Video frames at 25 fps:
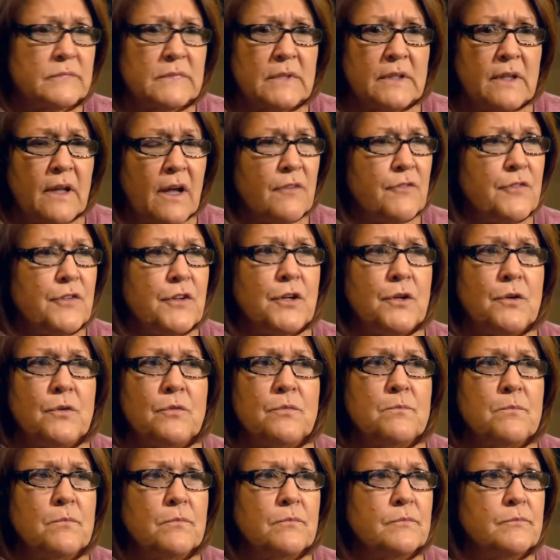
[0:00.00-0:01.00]
love
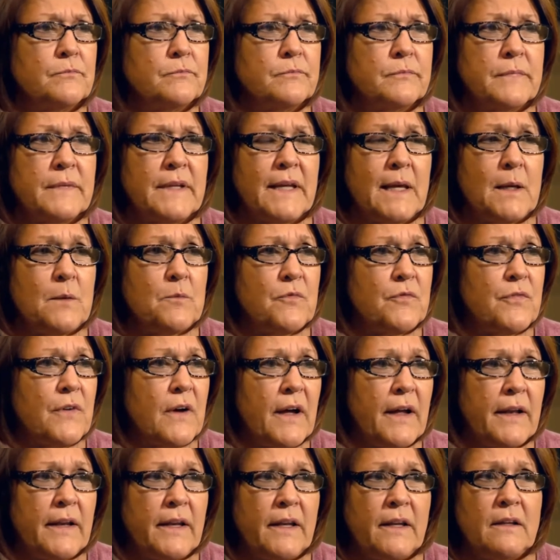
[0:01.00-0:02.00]
you, keep
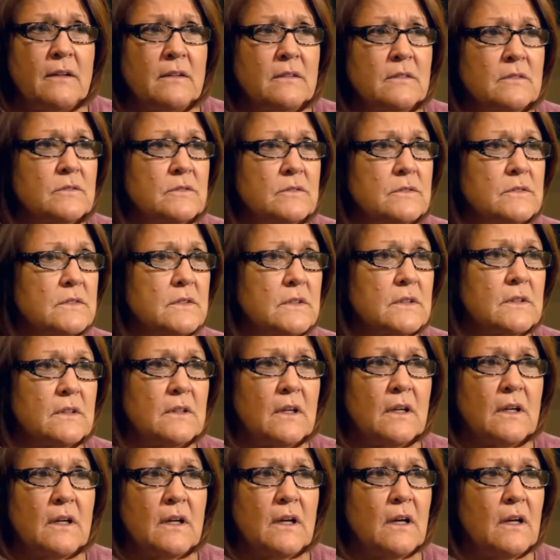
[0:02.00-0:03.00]
fighting.
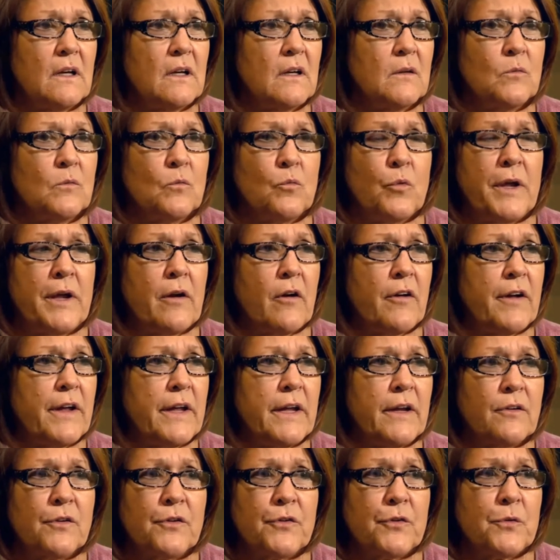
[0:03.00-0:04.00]
We are
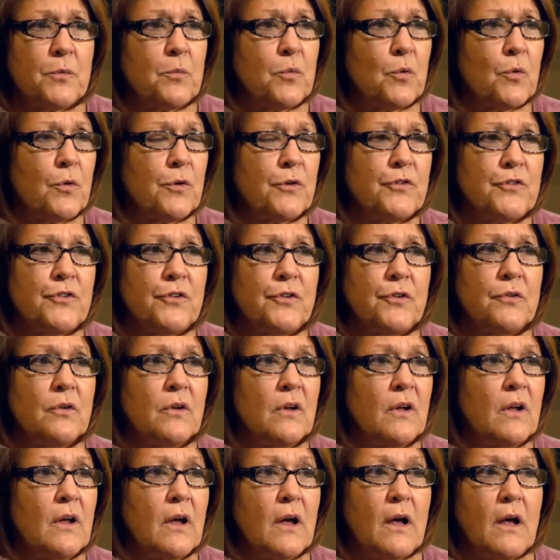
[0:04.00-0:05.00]
here to support
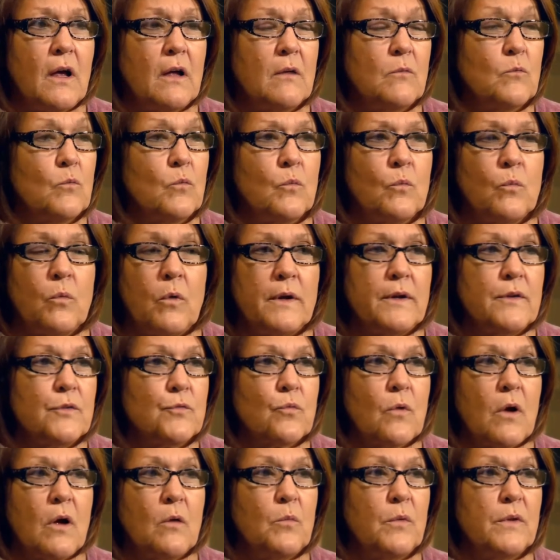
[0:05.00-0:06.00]
you. What
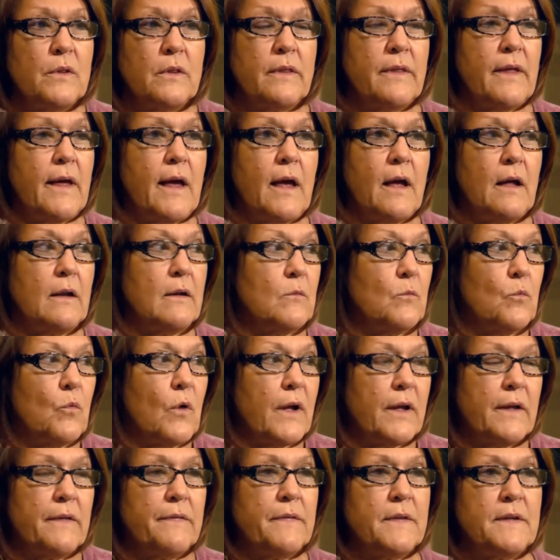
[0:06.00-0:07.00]
is wrong with that?
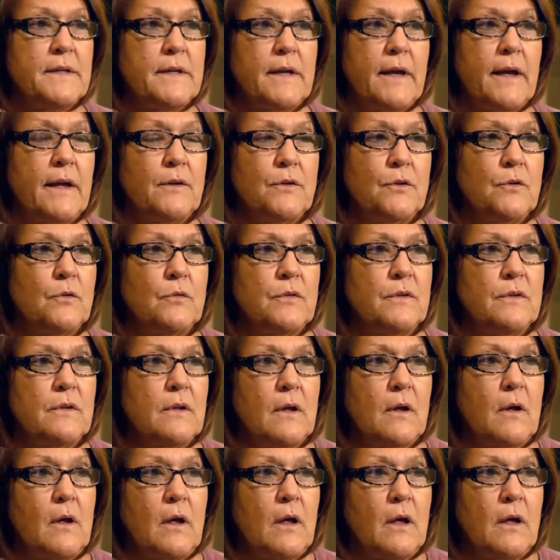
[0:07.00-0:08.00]
What can the DA do
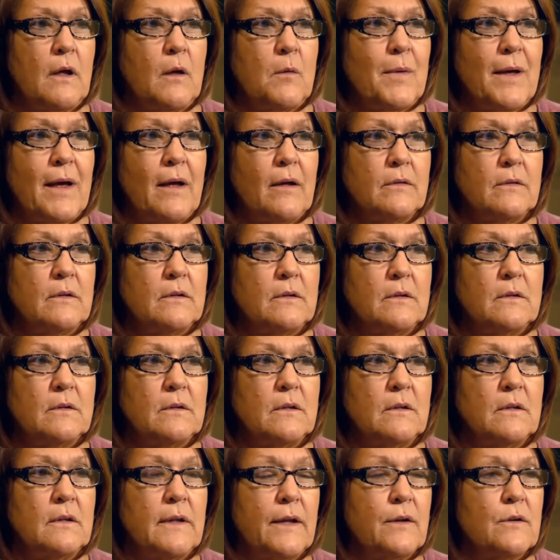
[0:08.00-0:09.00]
about
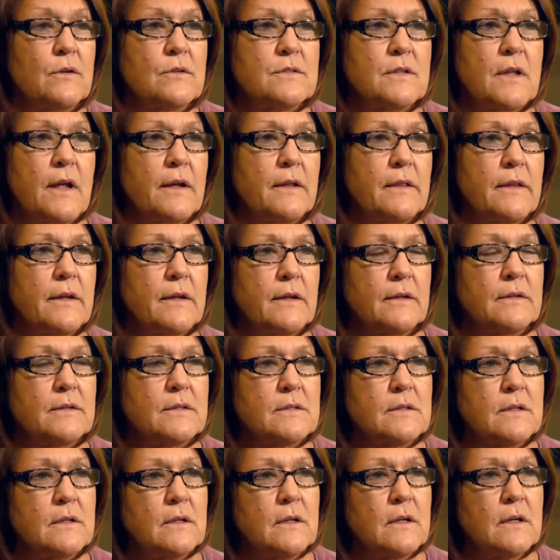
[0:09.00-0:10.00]
letters like
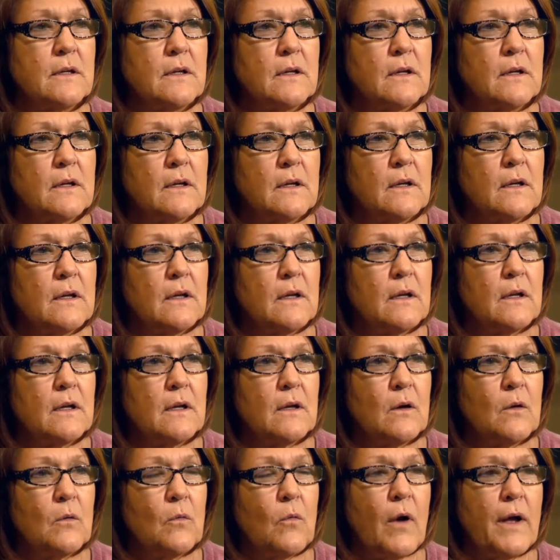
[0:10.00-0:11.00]
this?
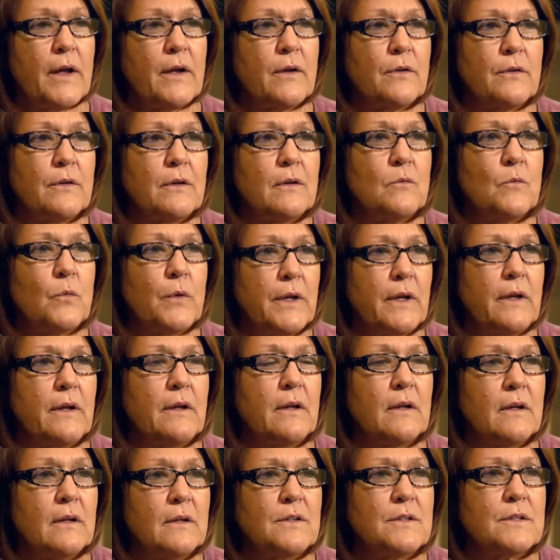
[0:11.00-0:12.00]
Why couldn't
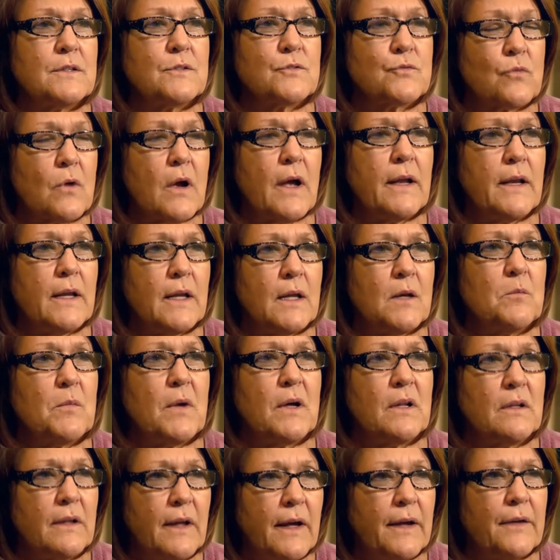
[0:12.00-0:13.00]
we just write him
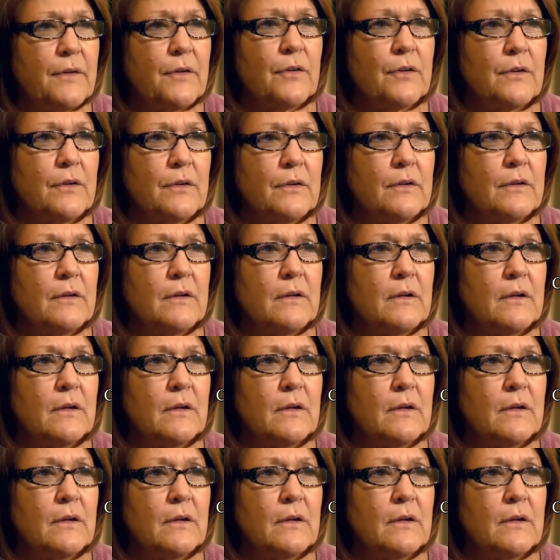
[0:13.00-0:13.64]
a letter?